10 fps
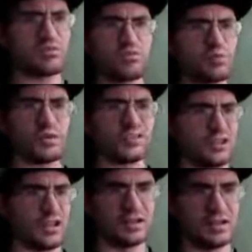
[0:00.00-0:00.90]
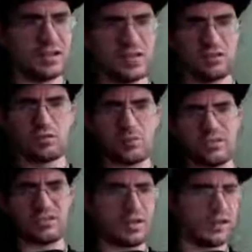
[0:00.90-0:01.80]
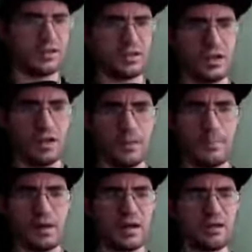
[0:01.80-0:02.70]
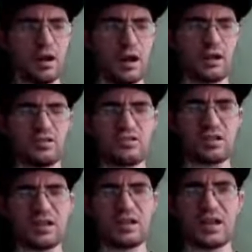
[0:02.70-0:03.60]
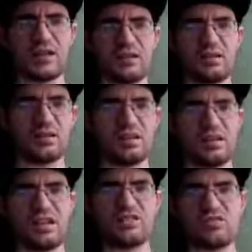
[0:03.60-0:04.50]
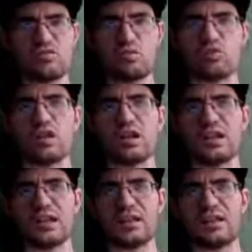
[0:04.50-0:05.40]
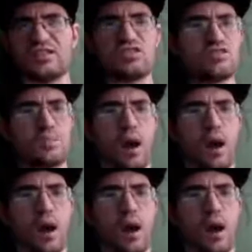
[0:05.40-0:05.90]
rumor shit. It's rumor shit. But honestly, like, this is